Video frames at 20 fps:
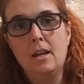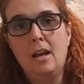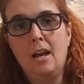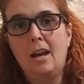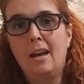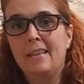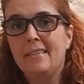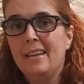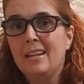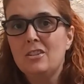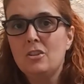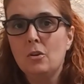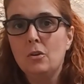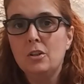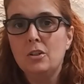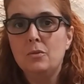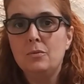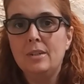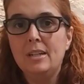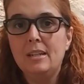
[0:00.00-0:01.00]
And that's all
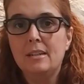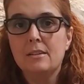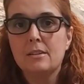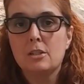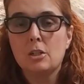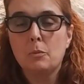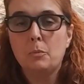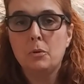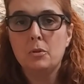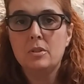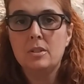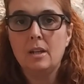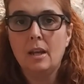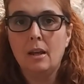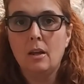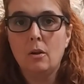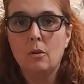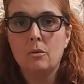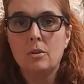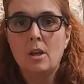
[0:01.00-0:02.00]
you need to put
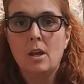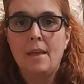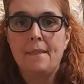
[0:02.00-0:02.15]
down.